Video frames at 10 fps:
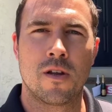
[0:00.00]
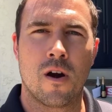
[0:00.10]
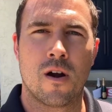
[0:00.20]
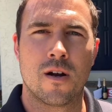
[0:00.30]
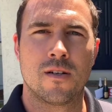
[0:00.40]

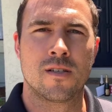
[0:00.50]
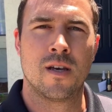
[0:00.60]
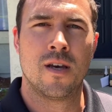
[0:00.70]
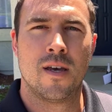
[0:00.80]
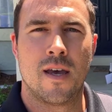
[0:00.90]
yards,
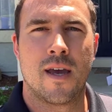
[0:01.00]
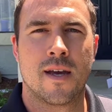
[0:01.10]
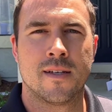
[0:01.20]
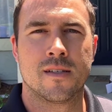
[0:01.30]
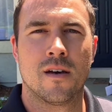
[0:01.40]

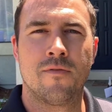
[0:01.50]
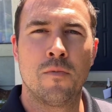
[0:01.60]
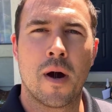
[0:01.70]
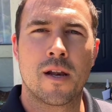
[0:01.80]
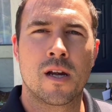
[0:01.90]
and uh, if
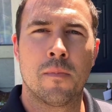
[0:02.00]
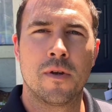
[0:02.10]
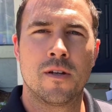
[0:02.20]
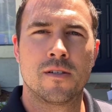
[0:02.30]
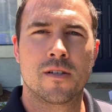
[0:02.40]
you bought a
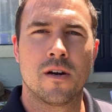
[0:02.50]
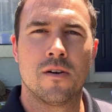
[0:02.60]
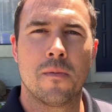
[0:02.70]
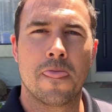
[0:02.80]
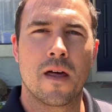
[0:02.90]
couple years
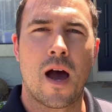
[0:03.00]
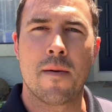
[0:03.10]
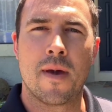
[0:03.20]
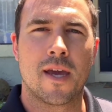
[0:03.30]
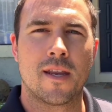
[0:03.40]
ago,
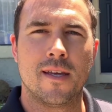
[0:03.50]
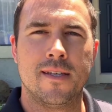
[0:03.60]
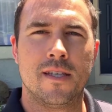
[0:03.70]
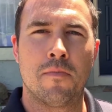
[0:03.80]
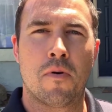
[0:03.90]
I make it an easy